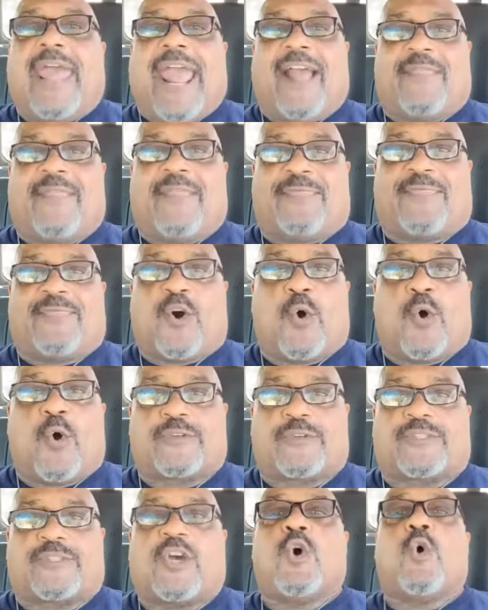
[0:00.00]
And
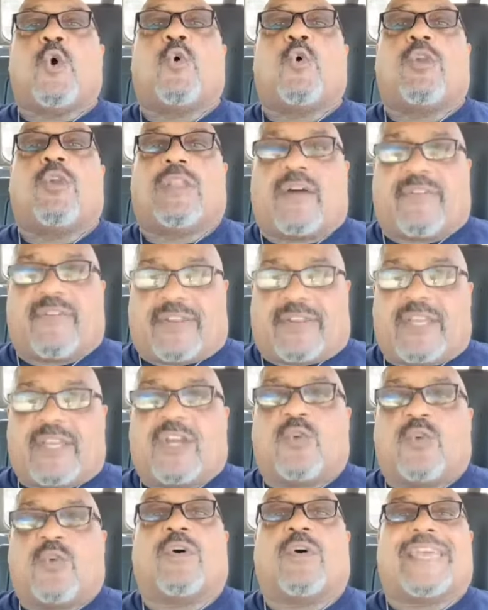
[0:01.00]
those who love it
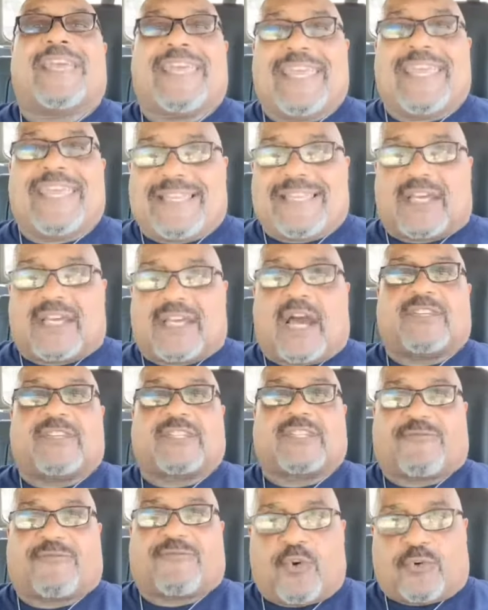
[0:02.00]
will eat of
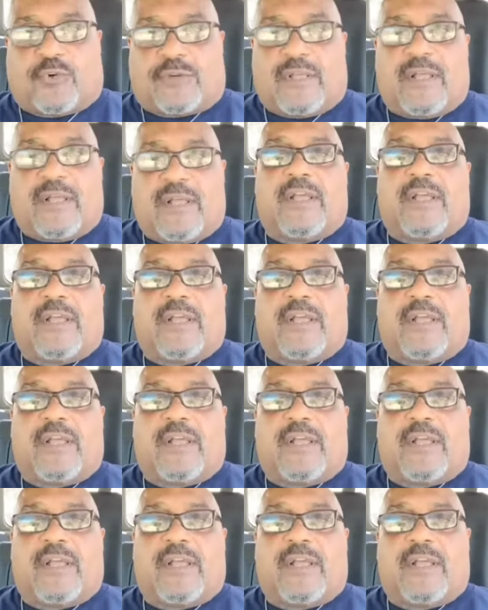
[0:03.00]
its fruit.